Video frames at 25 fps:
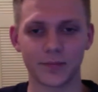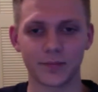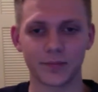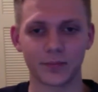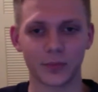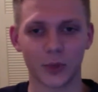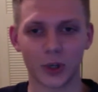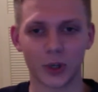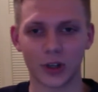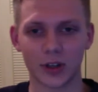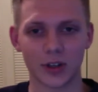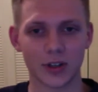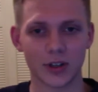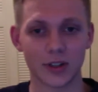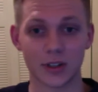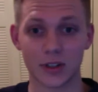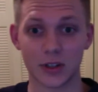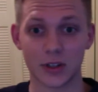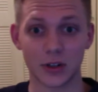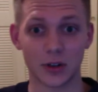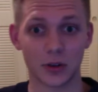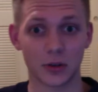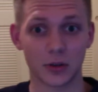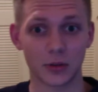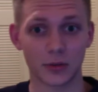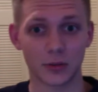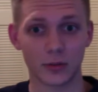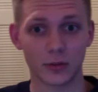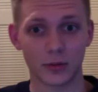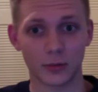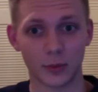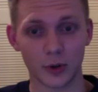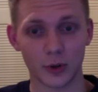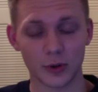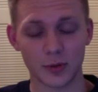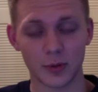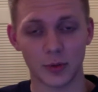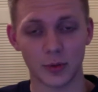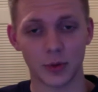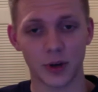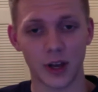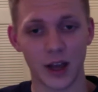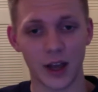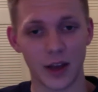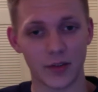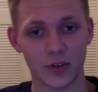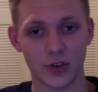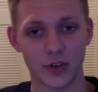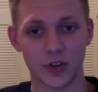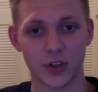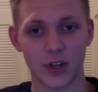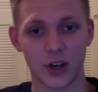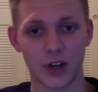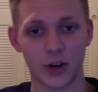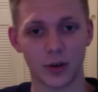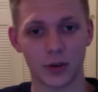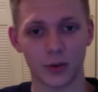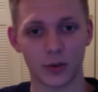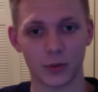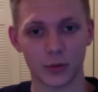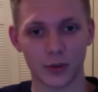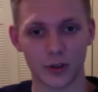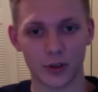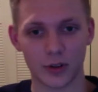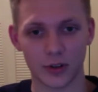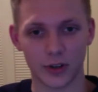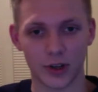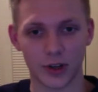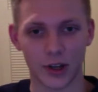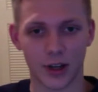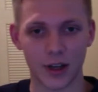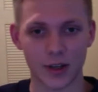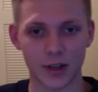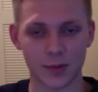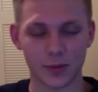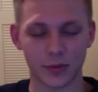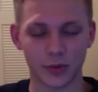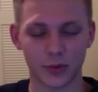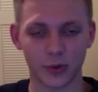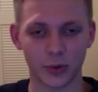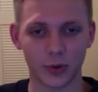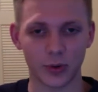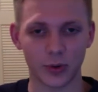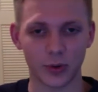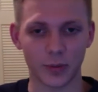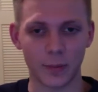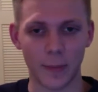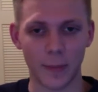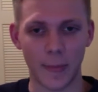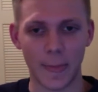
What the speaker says: because, you know, most people haven't showered with other guys before.